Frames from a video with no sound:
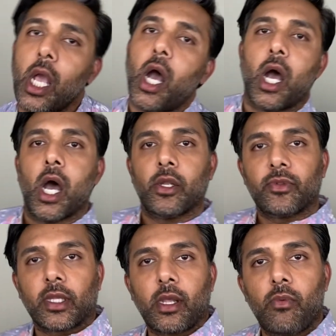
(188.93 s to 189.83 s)
I don't
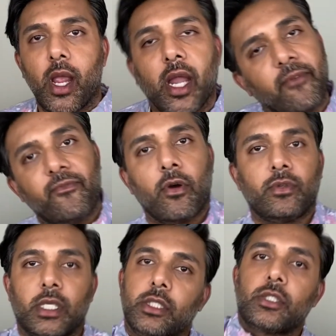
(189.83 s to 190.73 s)
think they're ready for
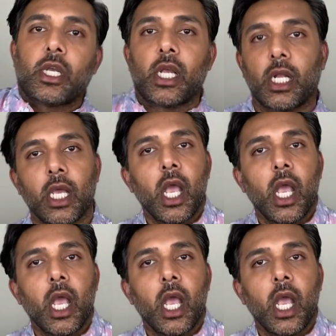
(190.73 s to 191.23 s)
this, Jerry.